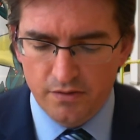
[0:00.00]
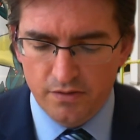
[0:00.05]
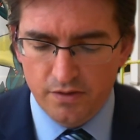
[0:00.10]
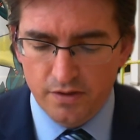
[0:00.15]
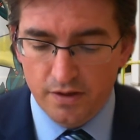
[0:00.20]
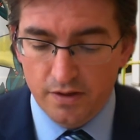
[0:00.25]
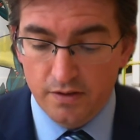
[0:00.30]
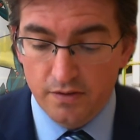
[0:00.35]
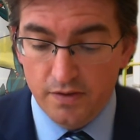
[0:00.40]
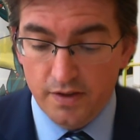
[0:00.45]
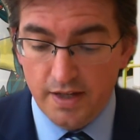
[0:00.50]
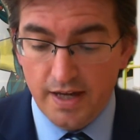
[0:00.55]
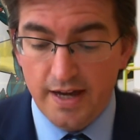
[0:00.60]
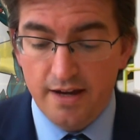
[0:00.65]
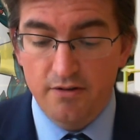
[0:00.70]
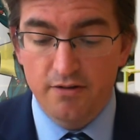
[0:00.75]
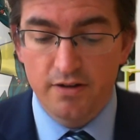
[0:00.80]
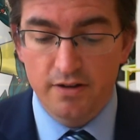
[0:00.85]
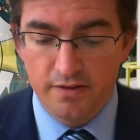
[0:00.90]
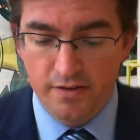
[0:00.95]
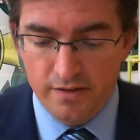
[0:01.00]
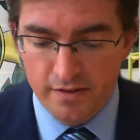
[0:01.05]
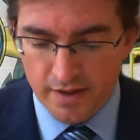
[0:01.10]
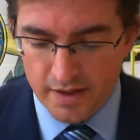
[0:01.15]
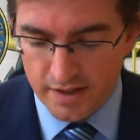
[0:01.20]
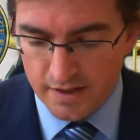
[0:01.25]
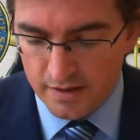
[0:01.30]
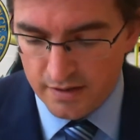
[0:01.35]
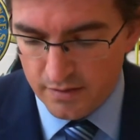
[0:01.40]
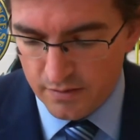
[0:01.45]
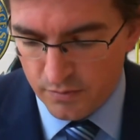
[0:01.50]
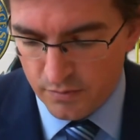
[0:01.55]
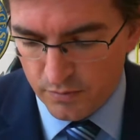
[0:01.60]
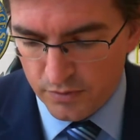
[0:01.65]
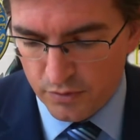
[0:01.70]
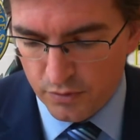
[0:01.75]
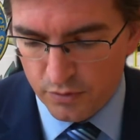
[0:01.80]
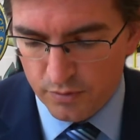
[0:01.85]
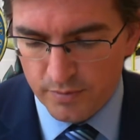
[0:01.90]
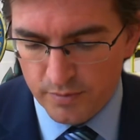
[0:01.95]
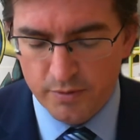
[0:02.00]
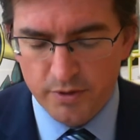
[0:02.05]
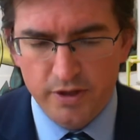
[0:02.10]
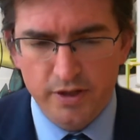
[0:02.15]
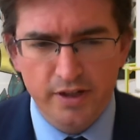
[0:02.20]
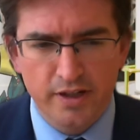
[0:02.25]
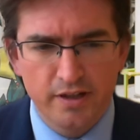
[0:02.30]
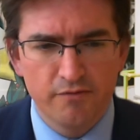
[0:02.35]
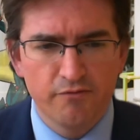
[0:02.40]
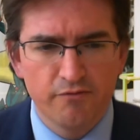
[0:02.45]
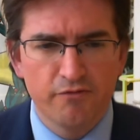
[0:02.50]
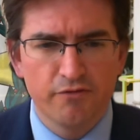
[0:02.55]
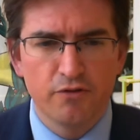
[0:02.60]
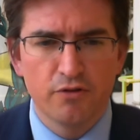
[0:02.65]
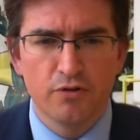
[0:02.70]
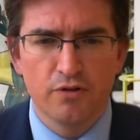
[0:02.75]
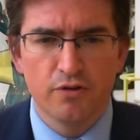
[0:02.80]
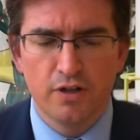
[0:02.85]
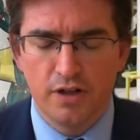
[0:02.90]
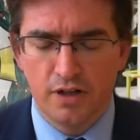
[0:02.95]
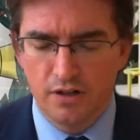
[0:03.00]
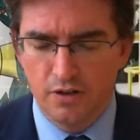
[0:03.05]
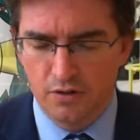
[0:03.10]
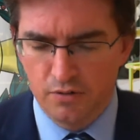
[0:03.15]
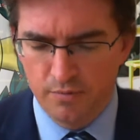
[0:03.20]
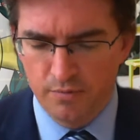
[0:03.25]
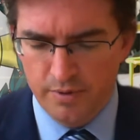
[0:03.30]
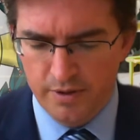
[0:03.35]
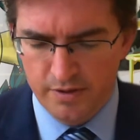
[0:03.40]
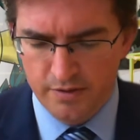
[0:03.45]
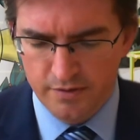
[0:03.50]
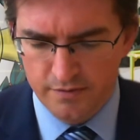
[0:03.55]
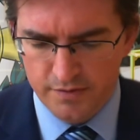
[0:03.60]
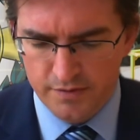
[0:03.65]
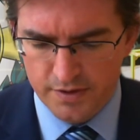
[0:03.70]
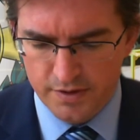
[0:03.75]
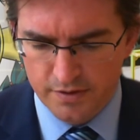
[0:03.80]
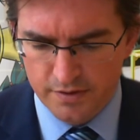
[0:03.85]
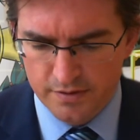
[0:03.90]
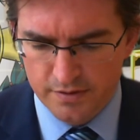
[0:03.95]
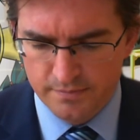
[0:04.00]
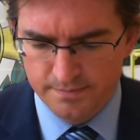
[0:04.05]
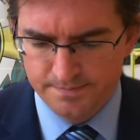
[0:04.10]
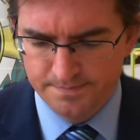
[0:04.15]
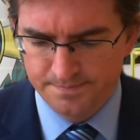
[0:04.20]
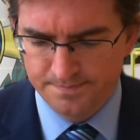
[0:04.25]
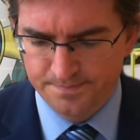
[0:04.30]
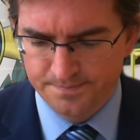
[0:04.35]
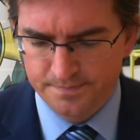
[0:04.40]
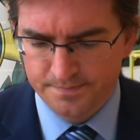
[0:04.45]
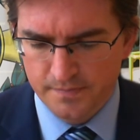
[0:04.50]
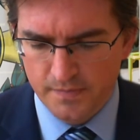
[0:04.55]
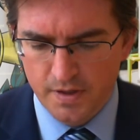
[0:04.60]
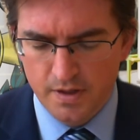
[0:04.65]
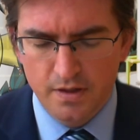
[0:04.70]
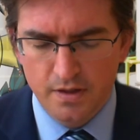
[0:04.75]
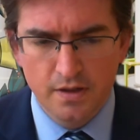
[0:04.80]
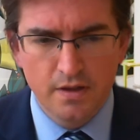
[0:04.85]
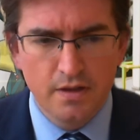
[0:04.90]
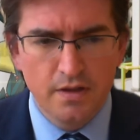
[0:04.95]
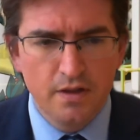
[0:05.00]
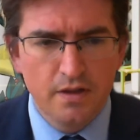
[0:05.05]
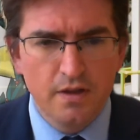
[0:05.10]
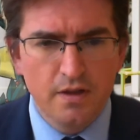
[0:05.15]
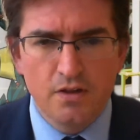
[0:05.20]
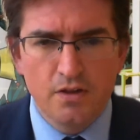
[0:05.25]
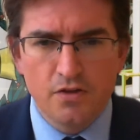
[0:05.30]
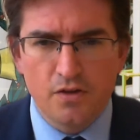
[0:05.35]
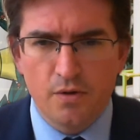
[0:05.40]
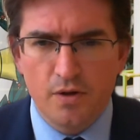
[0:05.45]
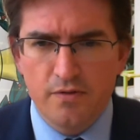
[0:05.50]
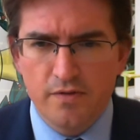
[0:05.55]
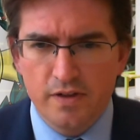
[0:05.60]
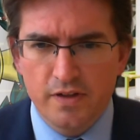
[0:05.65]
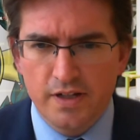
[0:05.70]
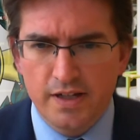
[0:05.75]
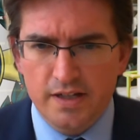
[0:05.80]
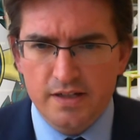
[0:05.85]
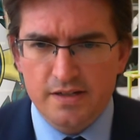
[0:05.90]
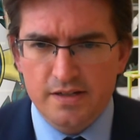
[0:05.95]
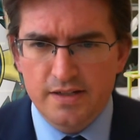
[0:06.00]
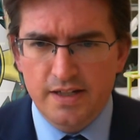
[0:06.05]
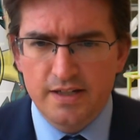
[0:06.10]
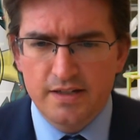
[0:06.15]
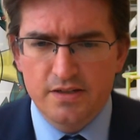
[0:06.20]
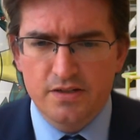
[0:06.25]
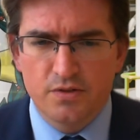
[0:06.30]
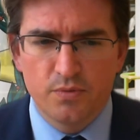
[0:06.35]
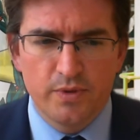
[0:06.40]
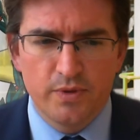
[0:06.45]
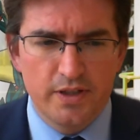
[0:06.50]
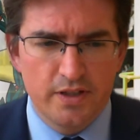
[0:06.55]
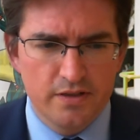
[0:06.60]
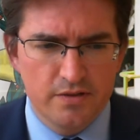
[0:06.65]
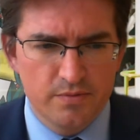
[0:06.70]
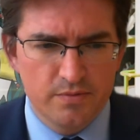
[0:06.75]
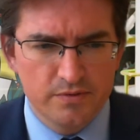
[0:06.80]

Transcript: area that they would normally work in for a long period of time. So over the next days to weeks,